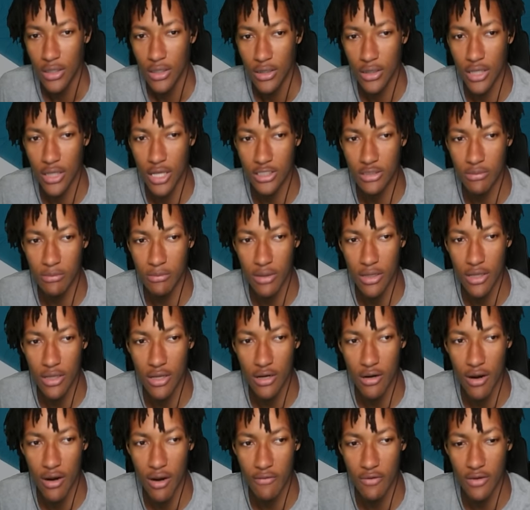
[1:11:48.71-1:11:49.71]
Let's meet
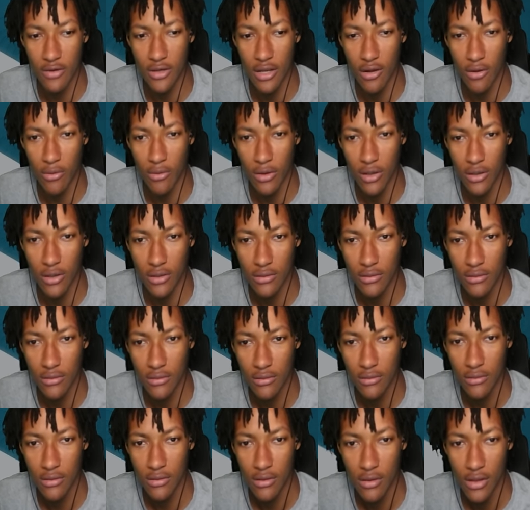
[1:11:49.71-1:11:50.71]
here every day, okay?
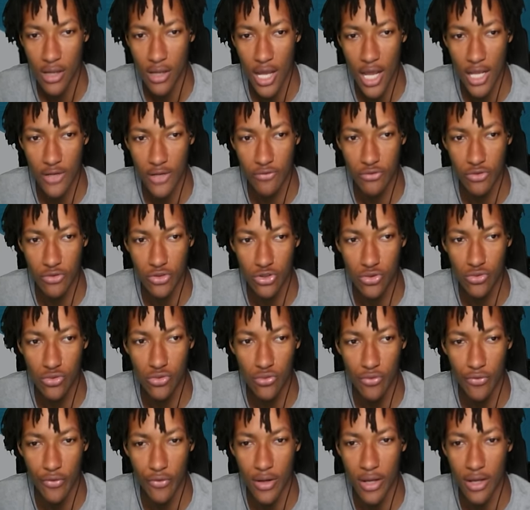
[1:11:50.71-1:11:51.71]
As for the
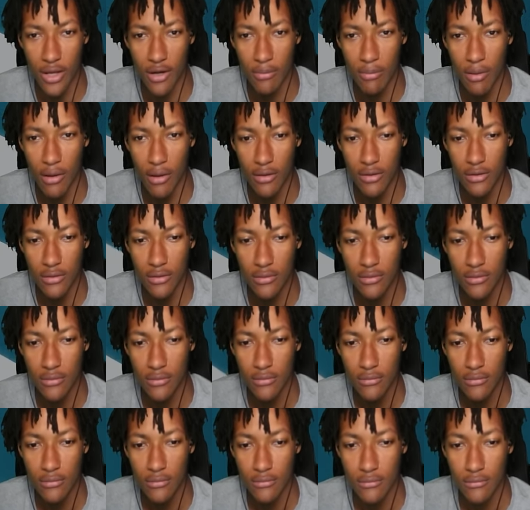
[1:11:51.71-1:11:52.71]
school, forget about it.
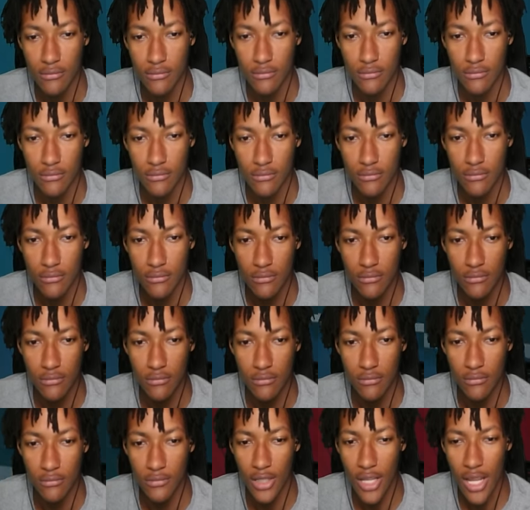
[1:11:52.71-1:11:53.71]

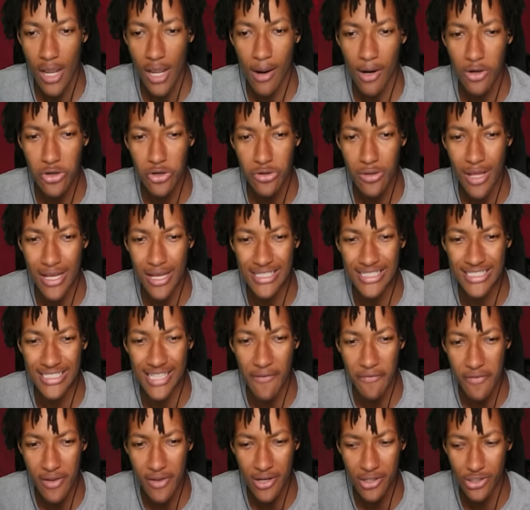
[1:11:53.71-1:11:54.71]
Damn, aren't you like
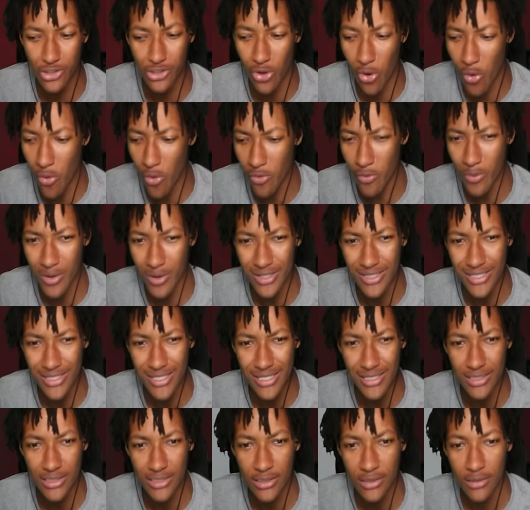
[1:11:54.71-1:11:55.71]
seven years old? What is
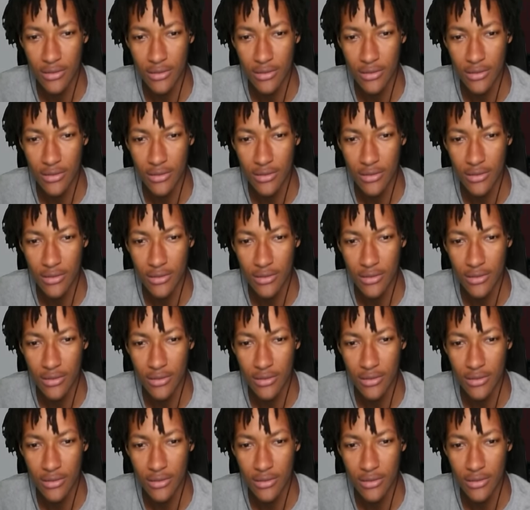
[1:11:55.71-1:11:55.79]
this?